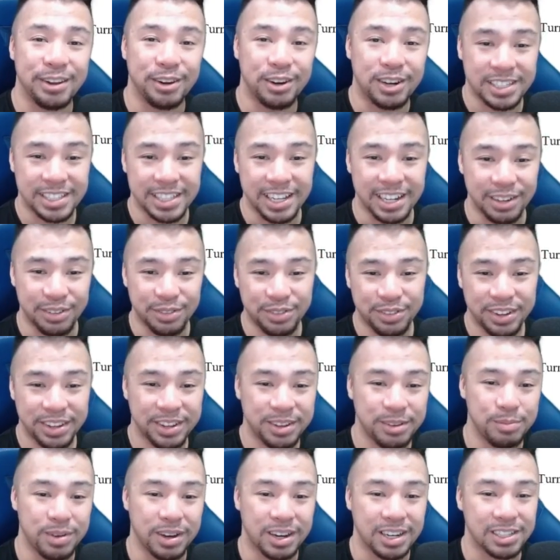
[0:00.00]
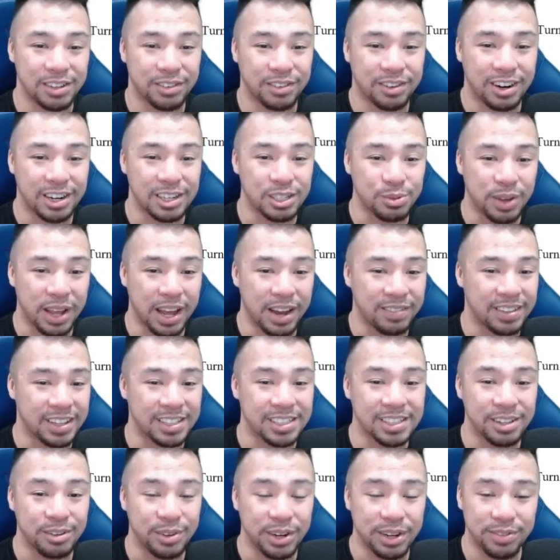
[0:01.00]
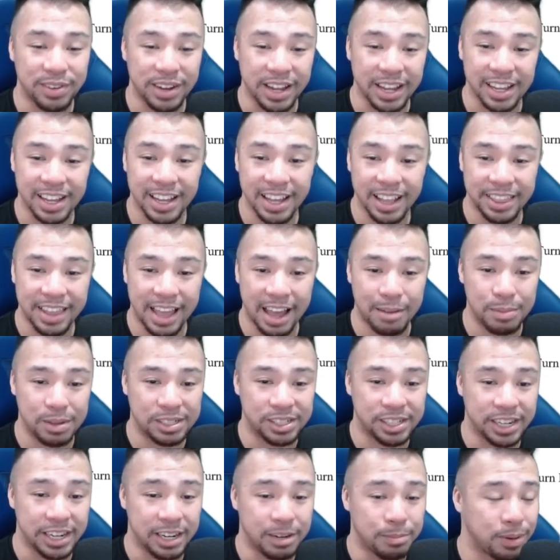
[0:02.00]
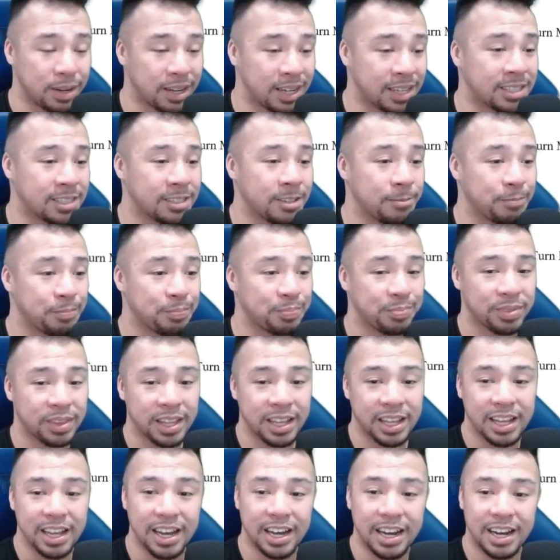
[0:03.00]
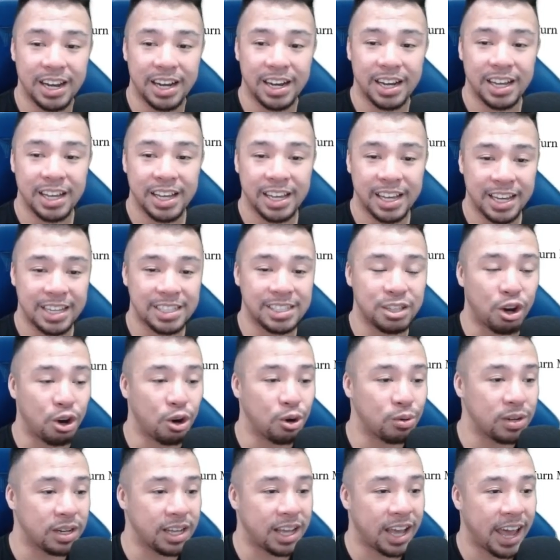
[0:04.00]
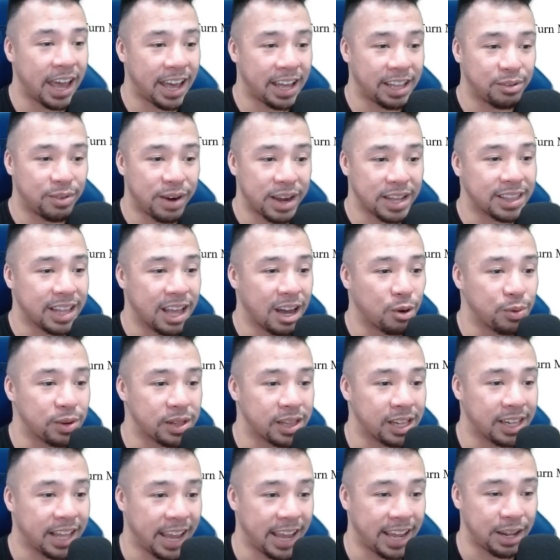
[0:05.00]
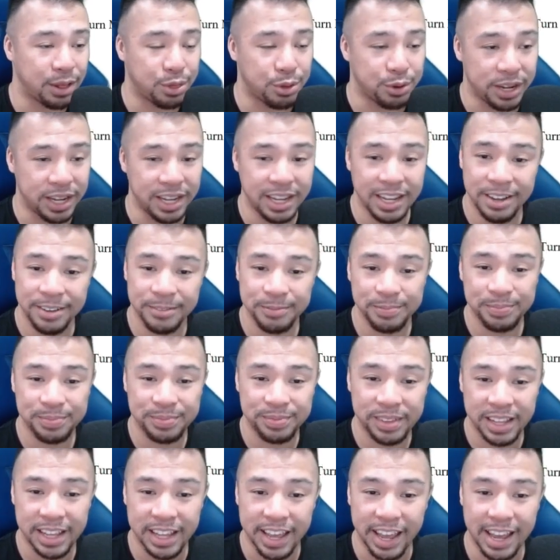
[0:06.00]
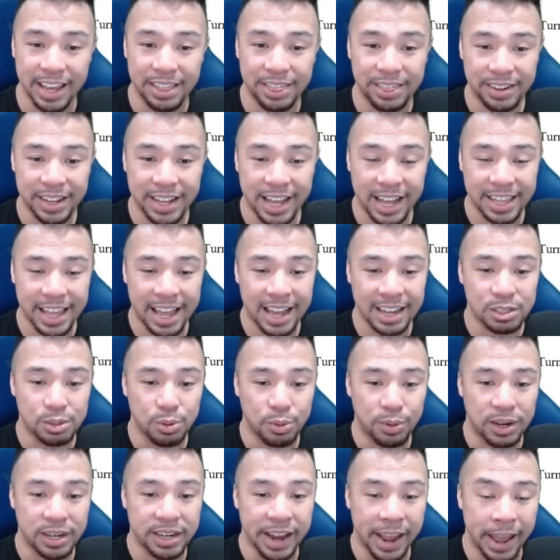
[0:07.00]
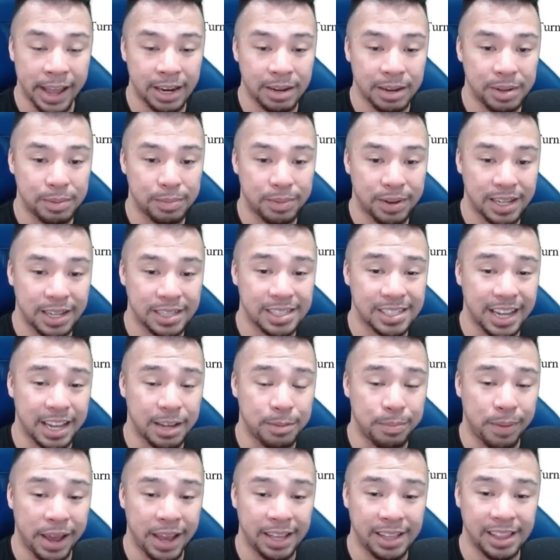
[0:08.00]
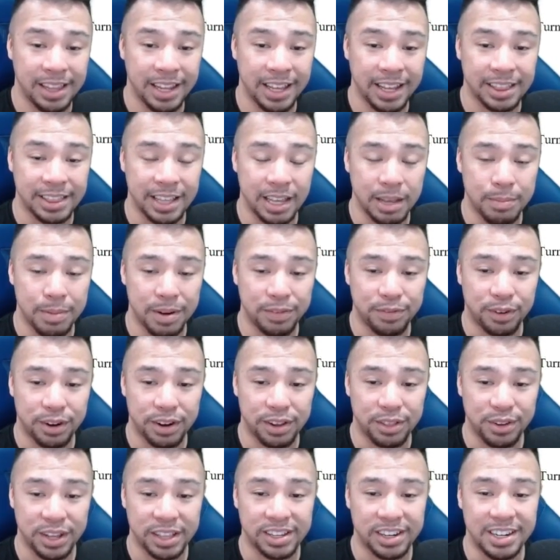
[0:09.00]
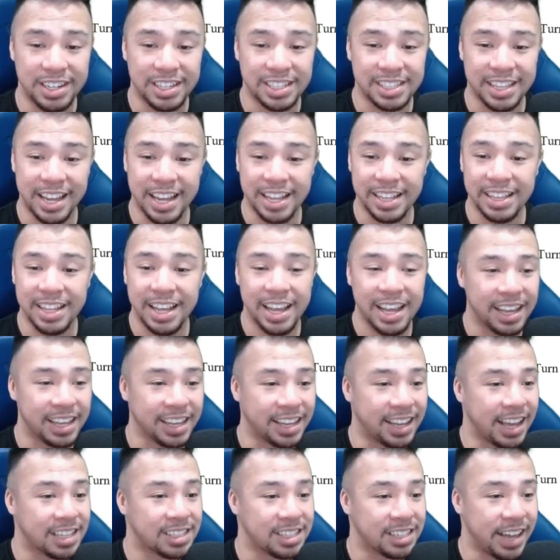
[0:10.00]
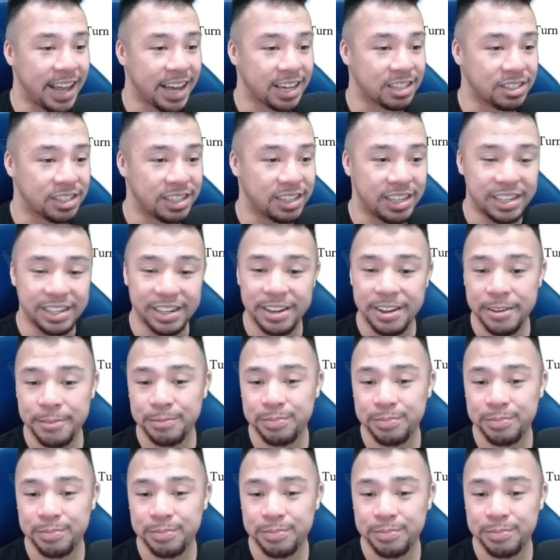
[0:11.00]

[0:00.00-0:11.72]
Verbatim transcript: yourself. Because of course, we have this reflect damage here. Plus, uh, he's the only head right now with an A3. A3 attacks one enemy, places a Pain Link debuff for three turns, then gets an extra turn.